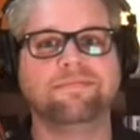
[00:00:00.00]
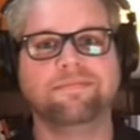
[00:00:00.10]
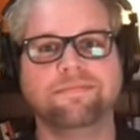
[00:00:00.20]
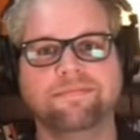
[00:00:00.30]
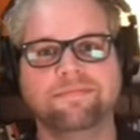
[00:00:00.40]

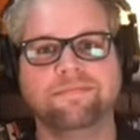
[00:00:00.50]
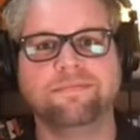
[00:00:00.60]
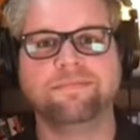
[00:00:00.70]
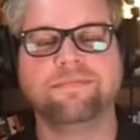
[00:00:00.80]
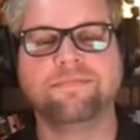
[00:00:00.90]

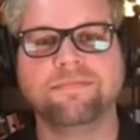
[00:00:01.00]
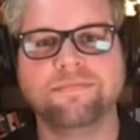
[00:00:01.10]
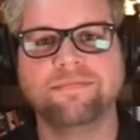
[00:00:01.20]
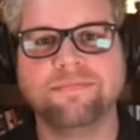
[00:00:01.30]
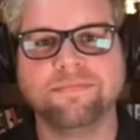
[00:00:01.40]

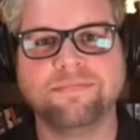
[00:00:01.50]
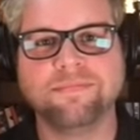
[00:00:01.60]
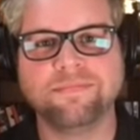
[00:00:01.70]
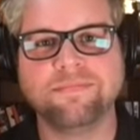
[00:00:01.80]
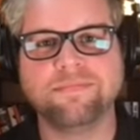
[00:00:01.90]

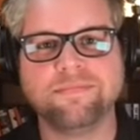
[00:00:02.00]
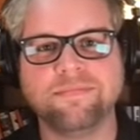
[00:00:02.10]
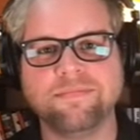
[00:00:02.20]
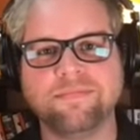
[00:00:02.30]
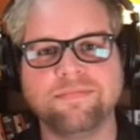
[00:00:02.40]

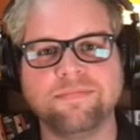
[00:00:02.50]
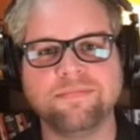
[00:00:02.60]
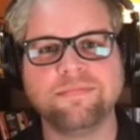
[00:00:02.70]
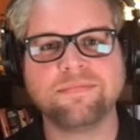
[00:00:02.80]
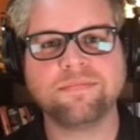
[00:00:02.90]
(not speaking)